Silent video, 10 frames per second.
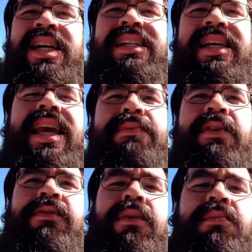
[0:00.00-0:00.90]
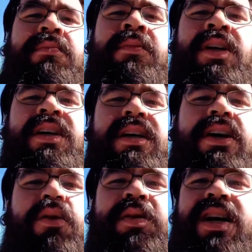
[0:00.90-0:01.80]
to keep it from,
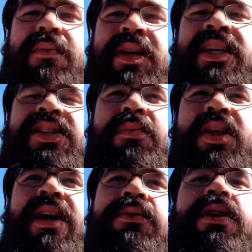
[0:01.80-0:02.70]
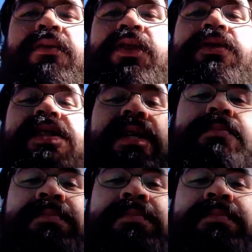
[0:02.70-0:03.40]
becoming something that will confuse them.